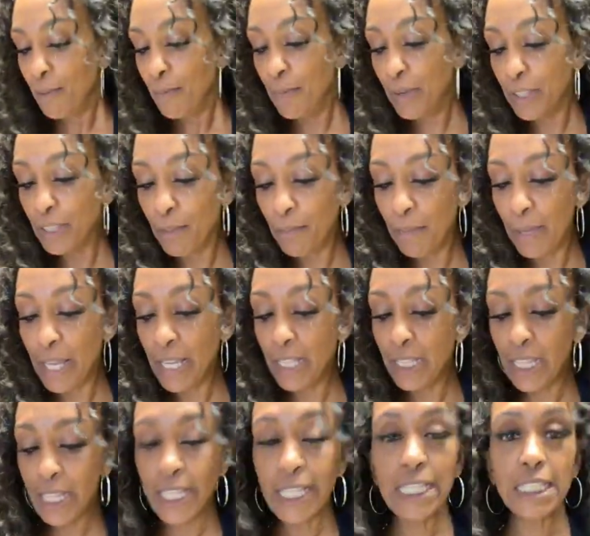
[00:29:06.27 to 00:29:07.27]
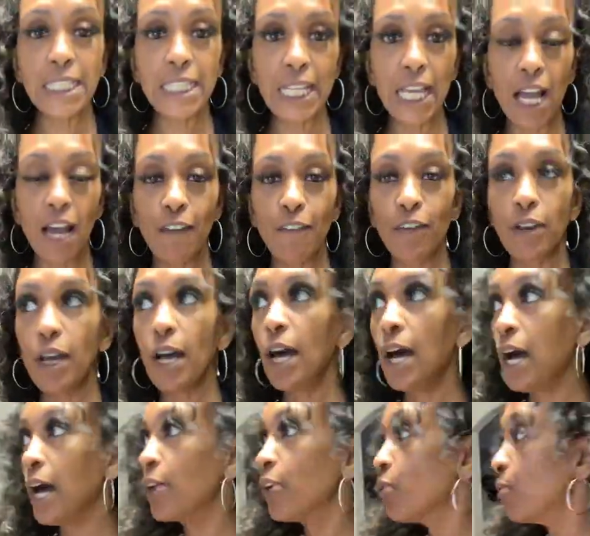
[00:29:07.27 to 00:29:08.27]
But the main thing is the
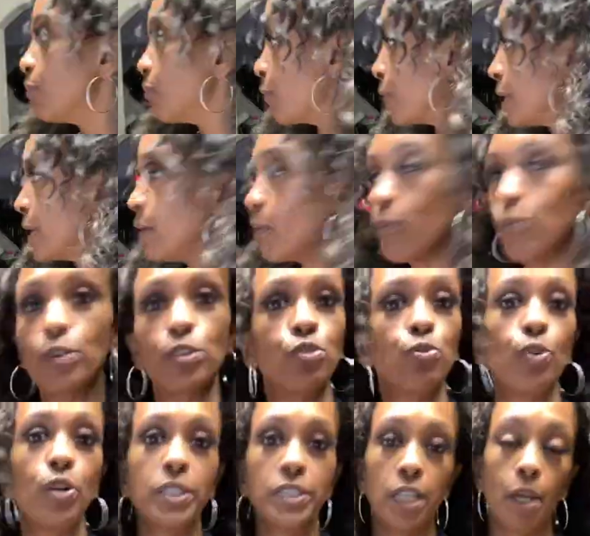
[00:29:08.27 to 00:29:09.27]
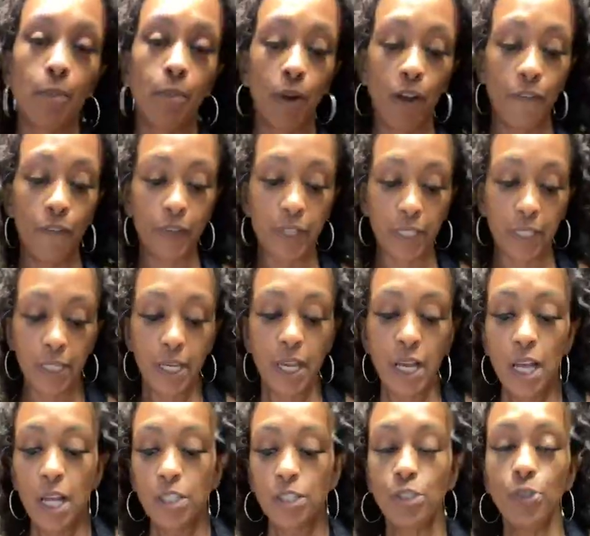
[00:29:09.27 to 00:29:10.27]
avocado bread, which works out perfectly.
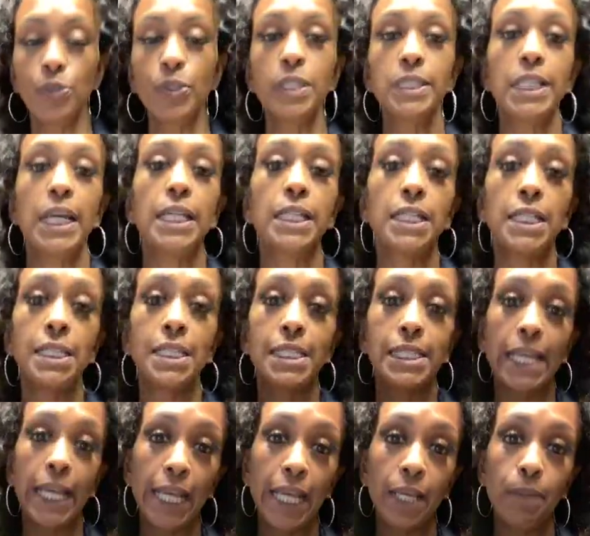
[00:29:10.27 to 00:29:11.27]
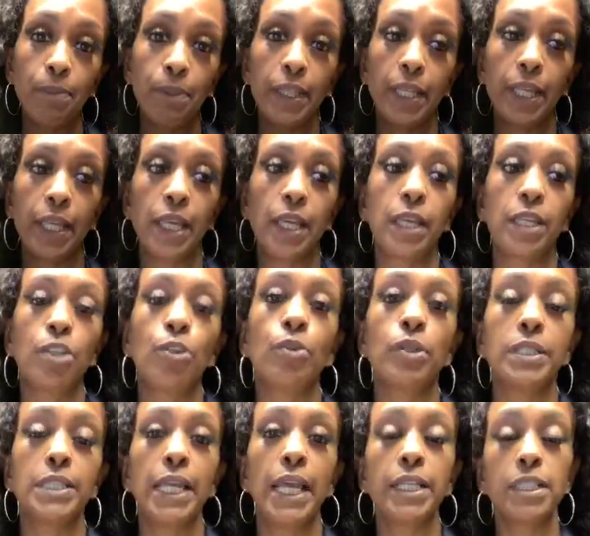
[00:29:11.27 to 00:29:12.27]
So you can take this same thing, you
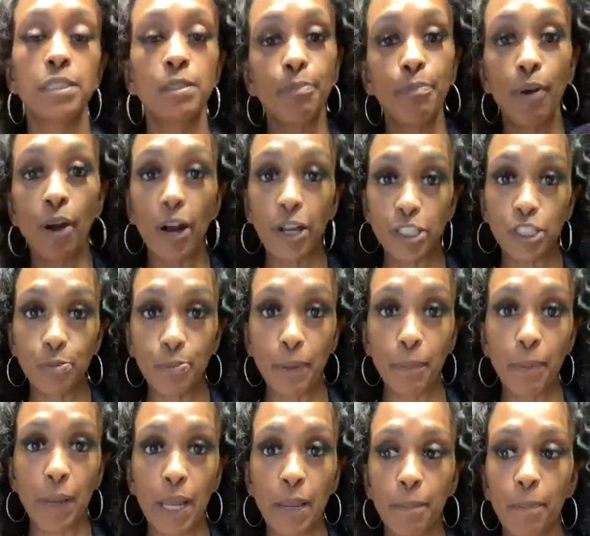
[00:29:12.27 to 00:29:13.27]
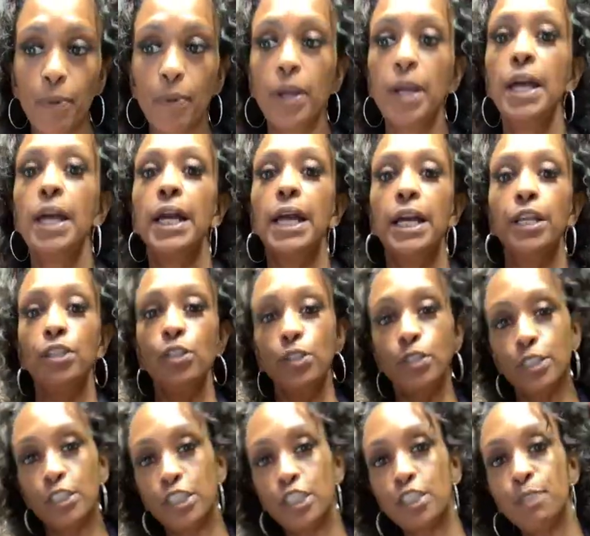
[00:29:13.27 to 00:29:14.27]
can take some parchment paper, and you
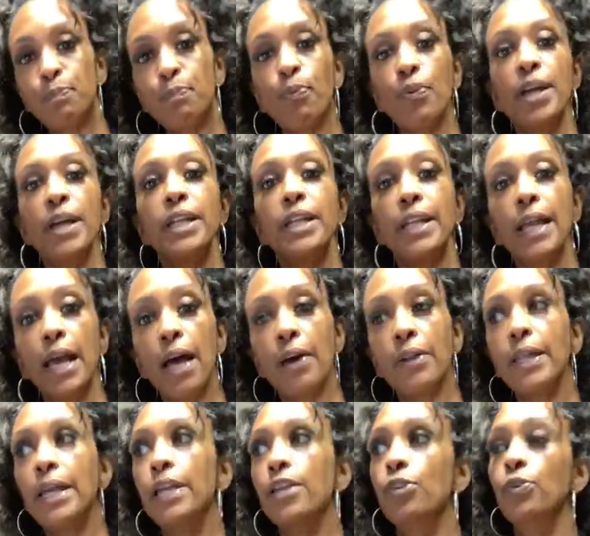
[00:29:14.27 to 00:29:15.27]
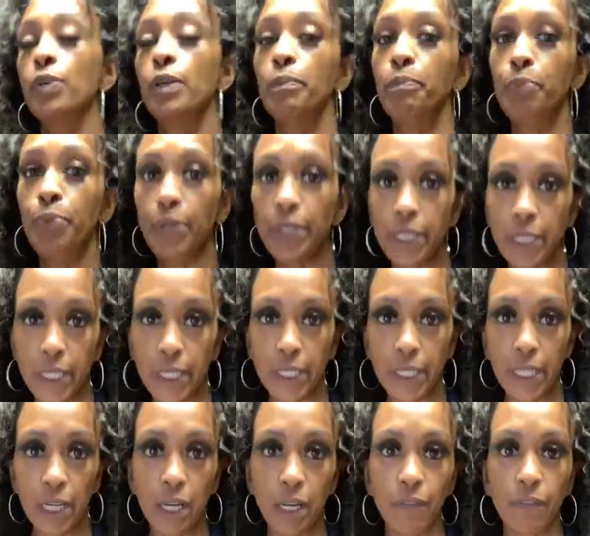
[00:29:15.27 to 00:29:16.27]
can spread it out, and you can put it in
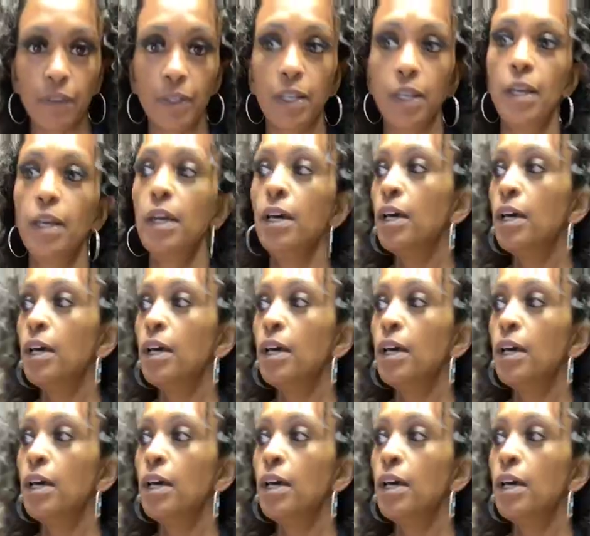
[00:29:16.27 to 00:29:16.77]
the oven.